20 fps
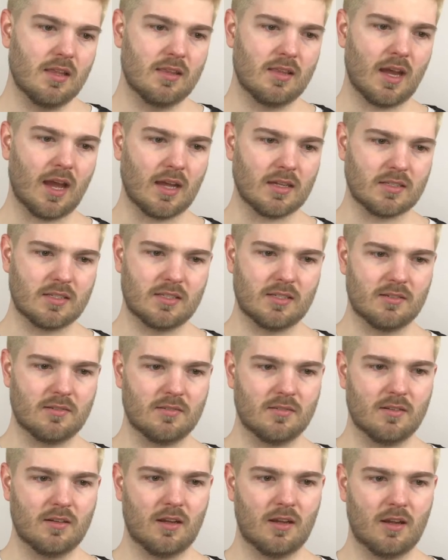that
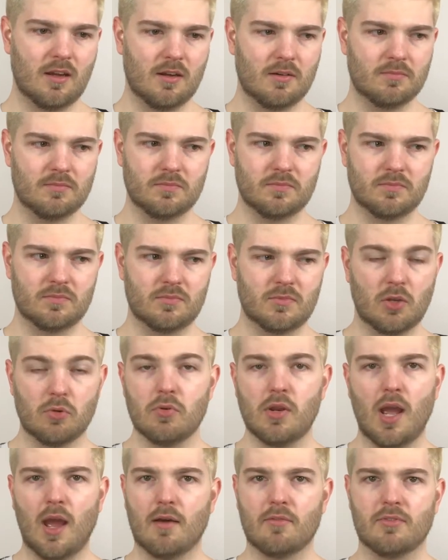
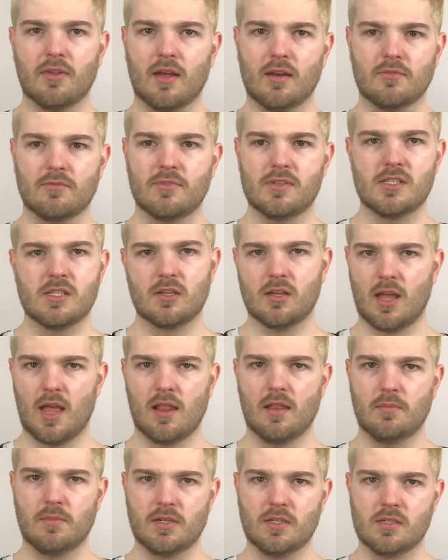don't have that physical
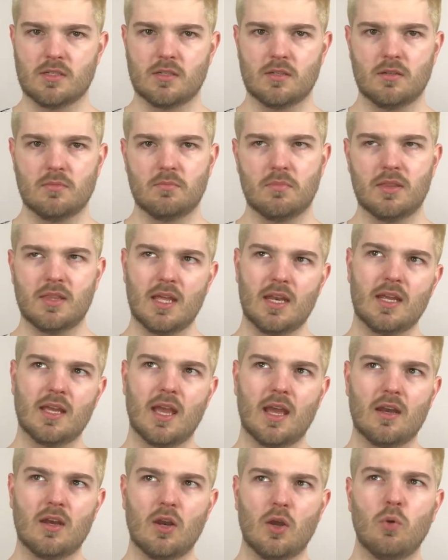element, but then
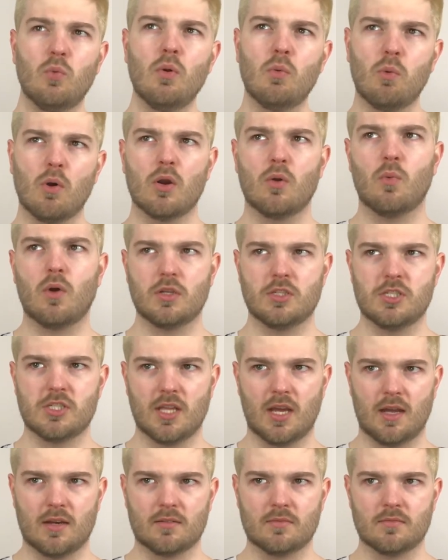again, who would want to watch
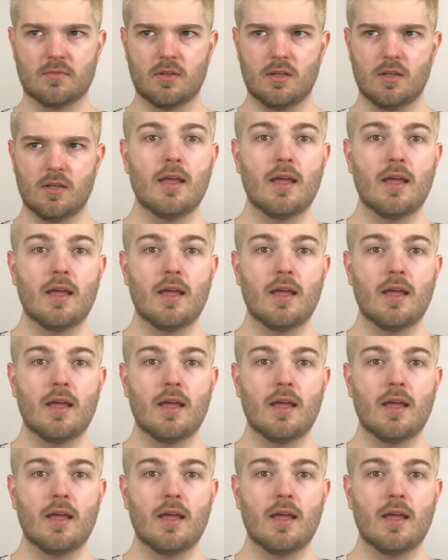that?